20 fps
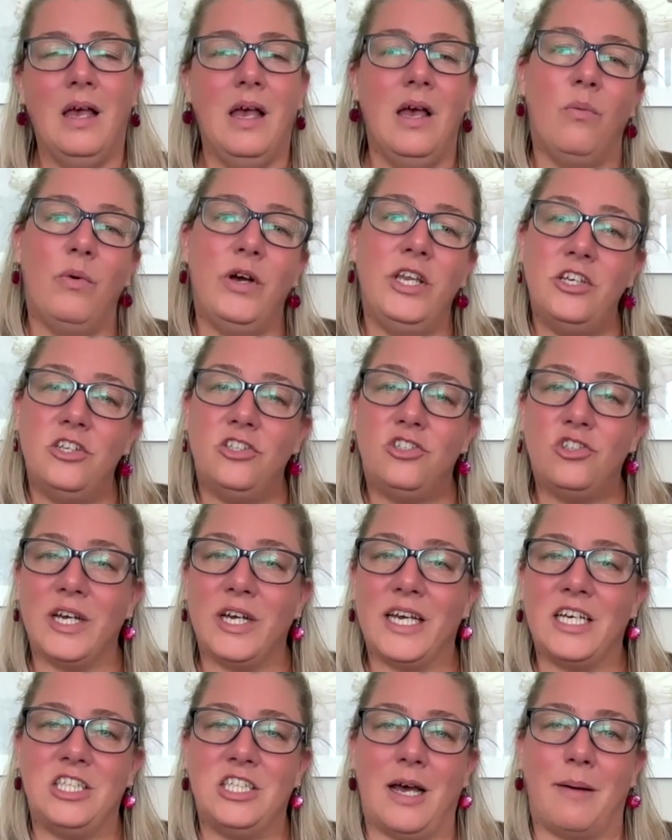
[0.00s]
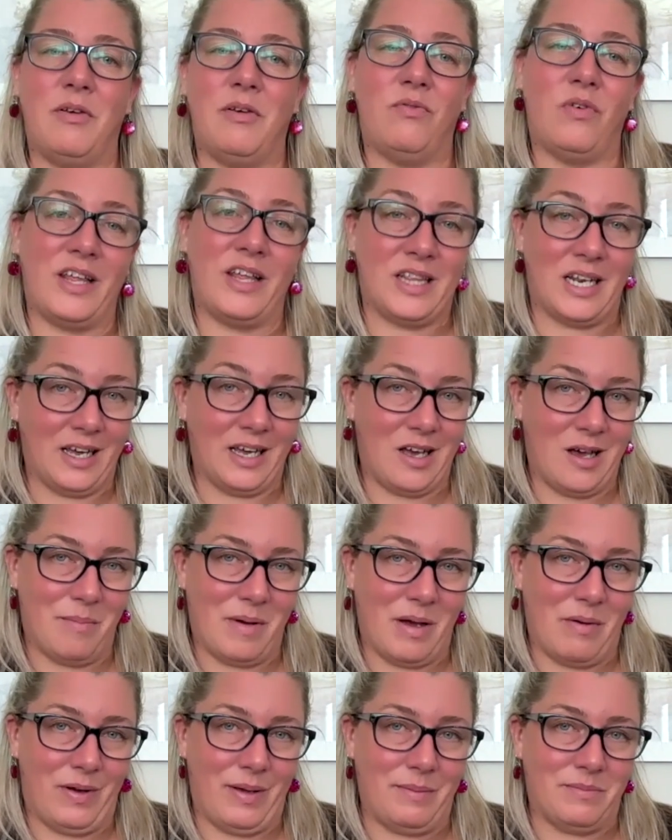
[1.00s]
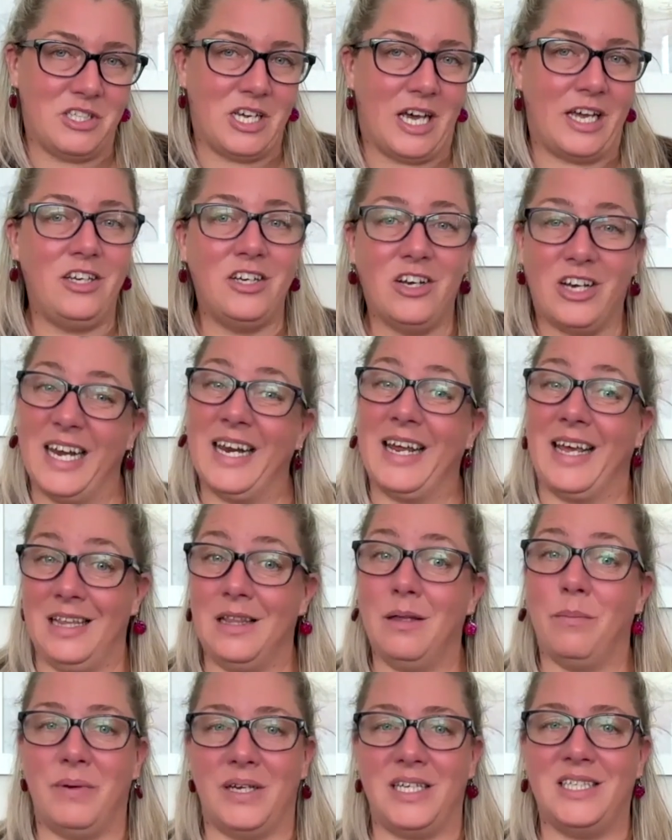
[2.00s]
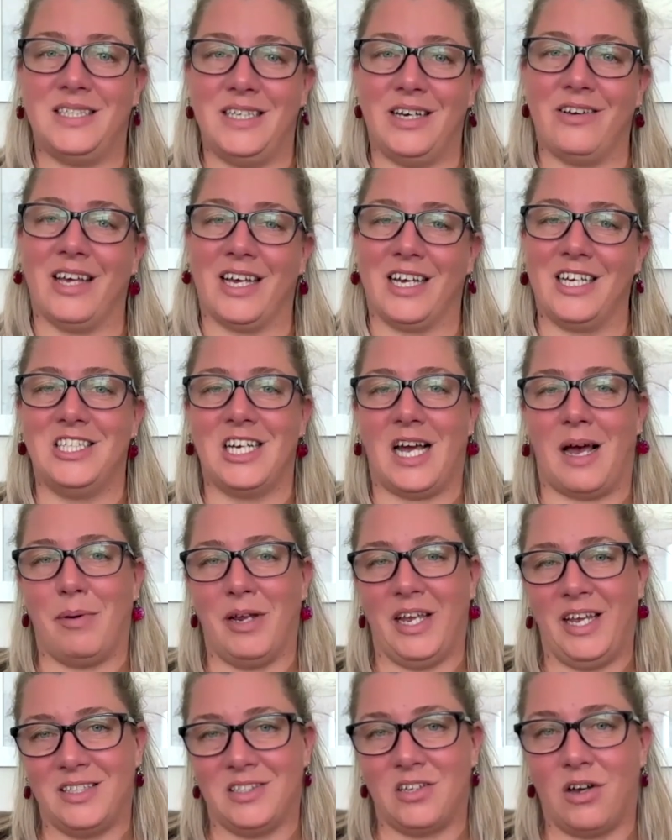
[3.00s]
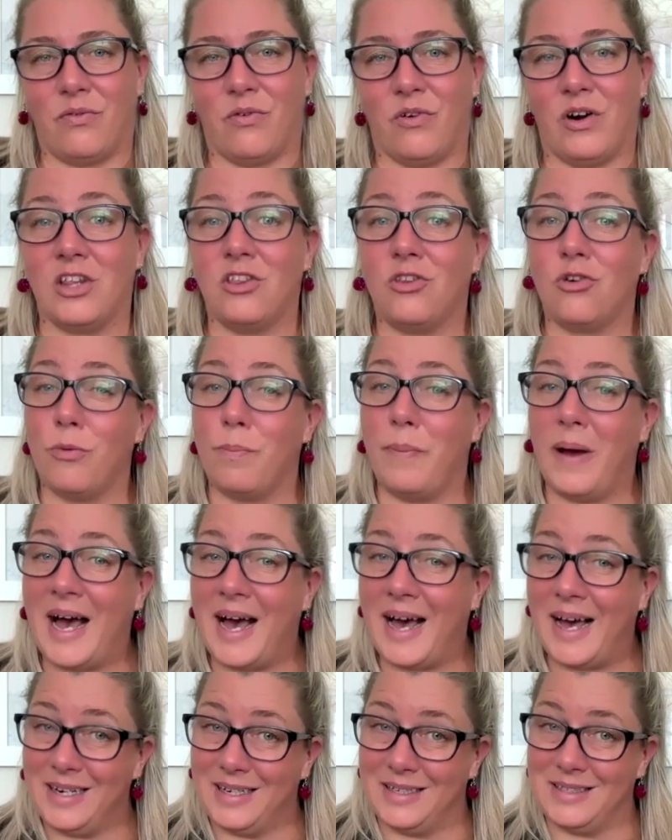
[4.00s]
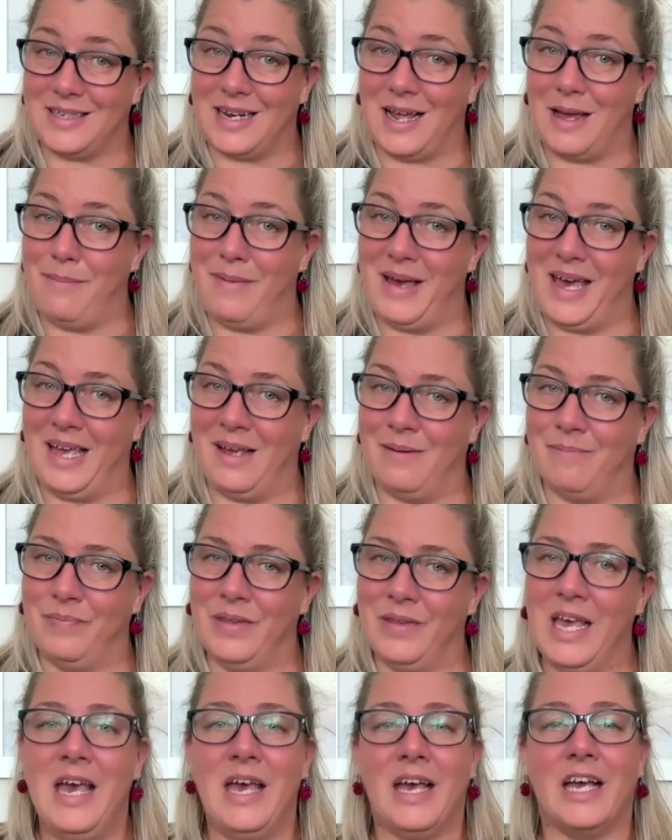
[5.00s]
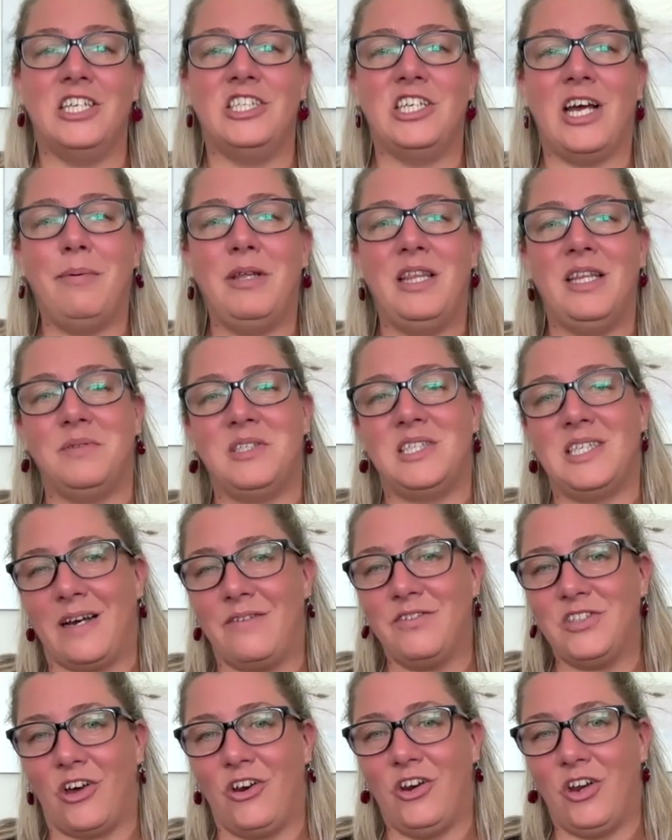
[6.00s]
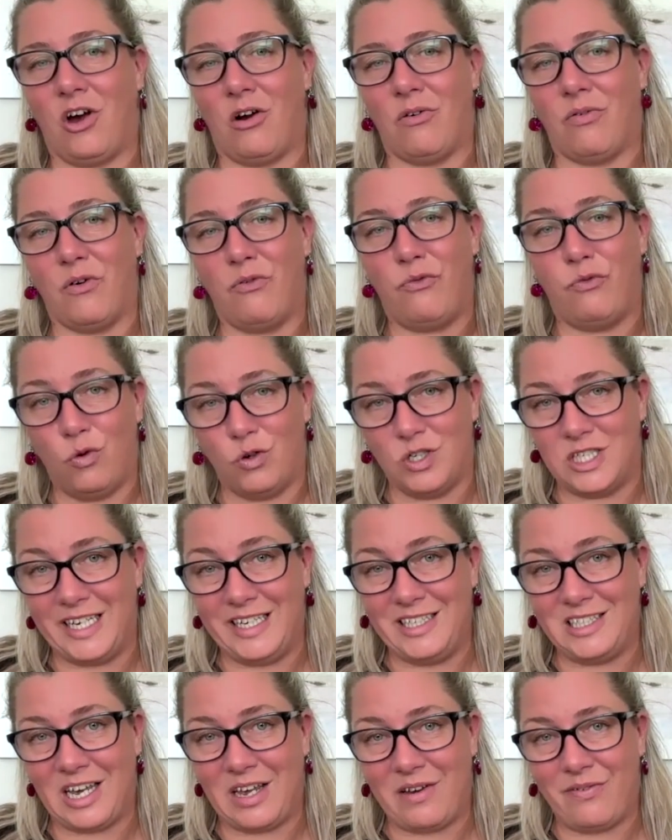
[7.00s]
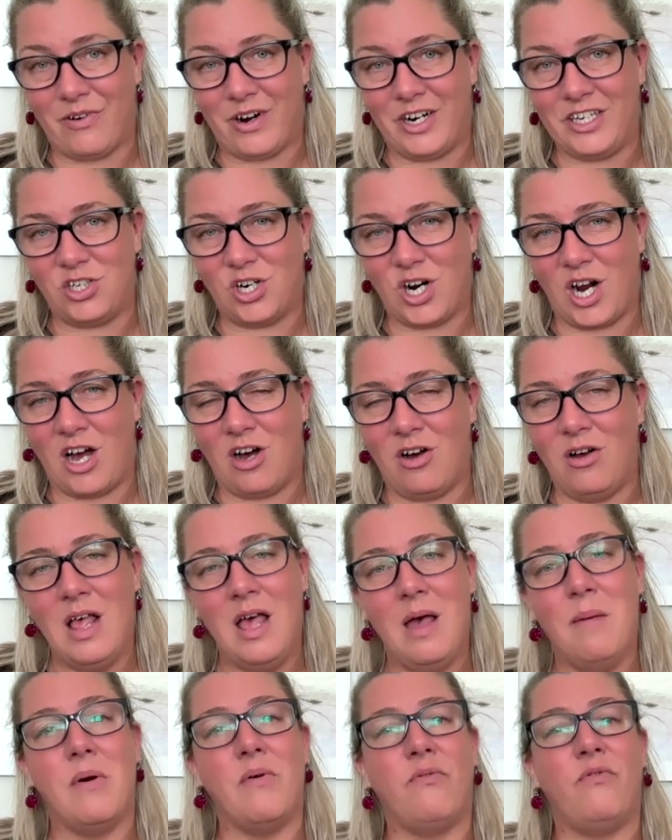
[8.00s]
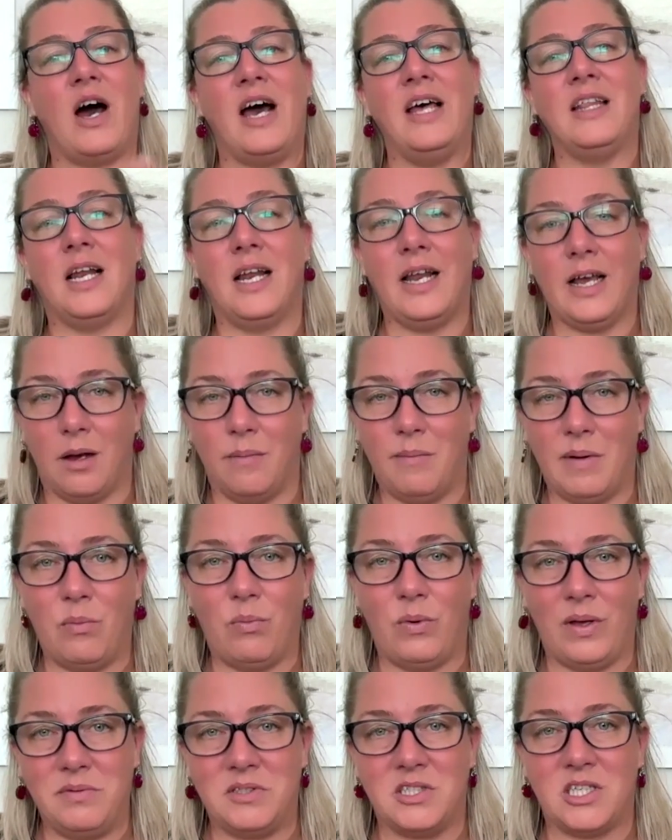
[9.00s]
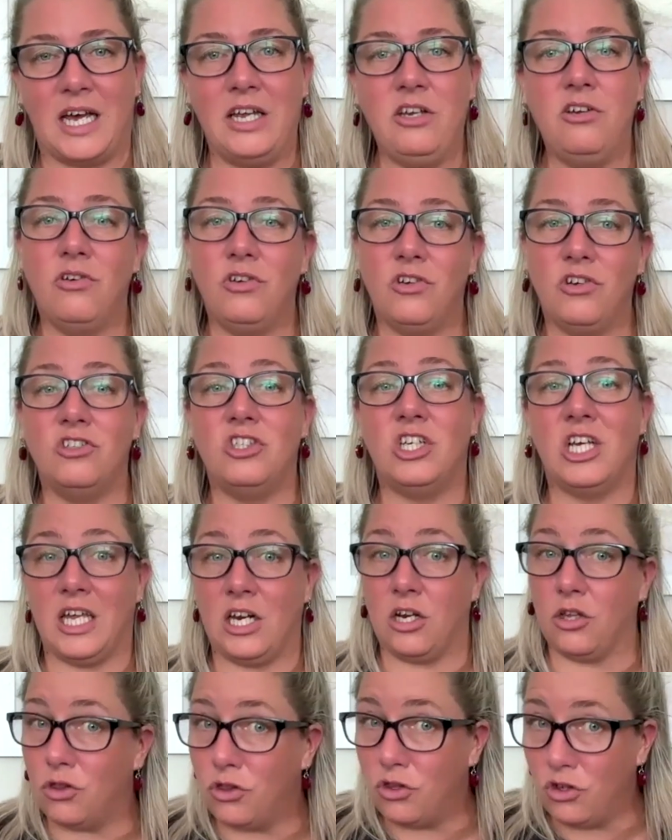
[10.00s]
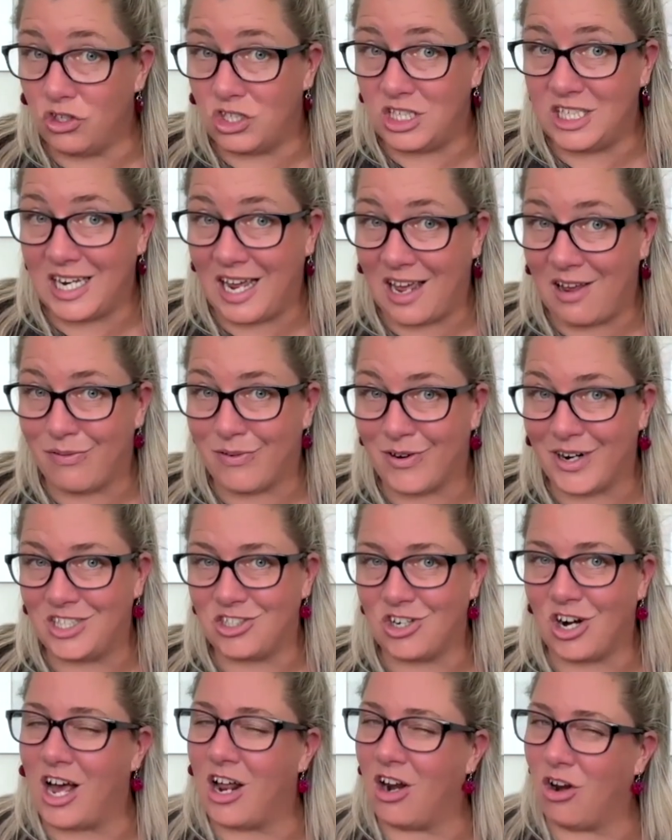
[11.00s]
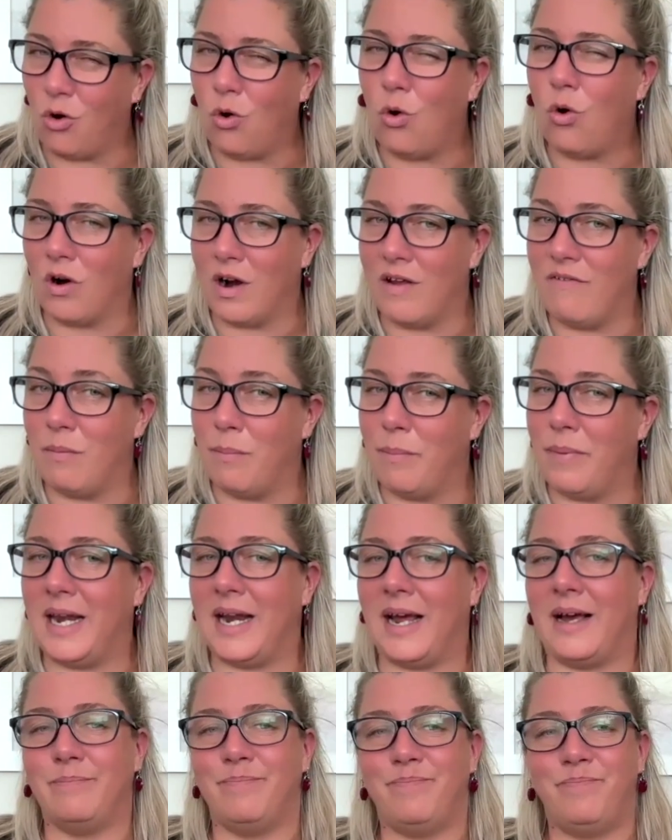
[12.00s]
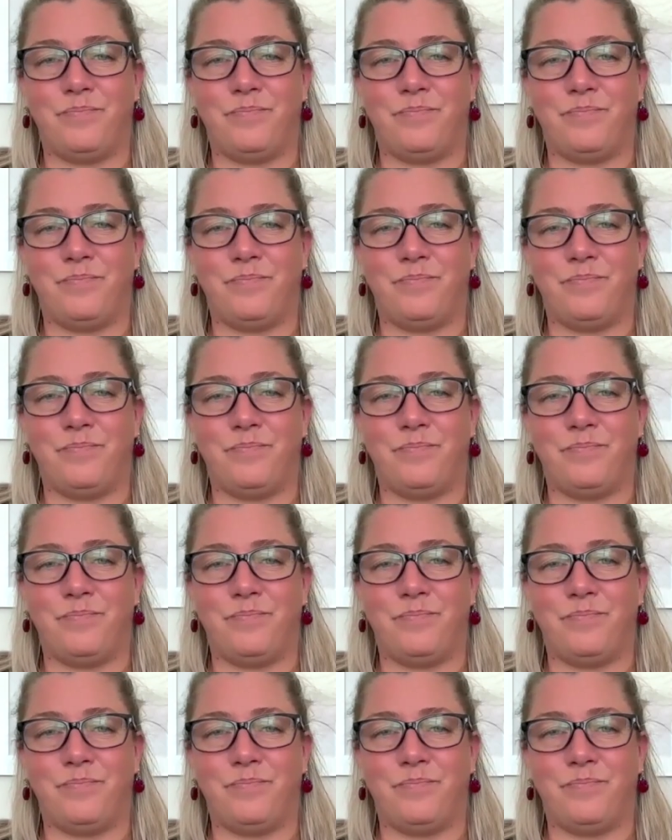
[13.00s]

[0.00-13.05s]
When you join Kajabi via the link on my website, you're going to get the best deal that Kajabi is offering through partners like me. Kajabi themselves only offer a 14-day free trial, but via the link on my website, you'll usually get a 30-day free trial or even better.